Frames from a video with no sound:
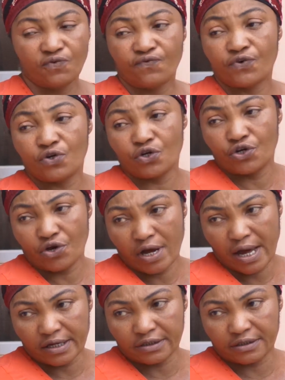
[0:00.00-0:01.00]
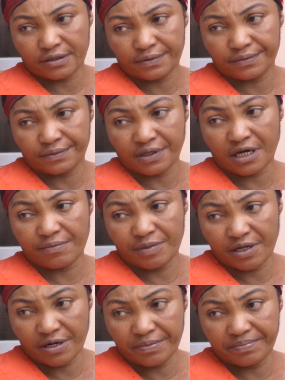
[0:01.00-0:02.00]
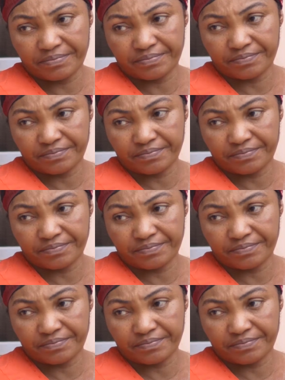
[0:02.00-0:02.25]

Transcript: Follow your heart, Gendelem.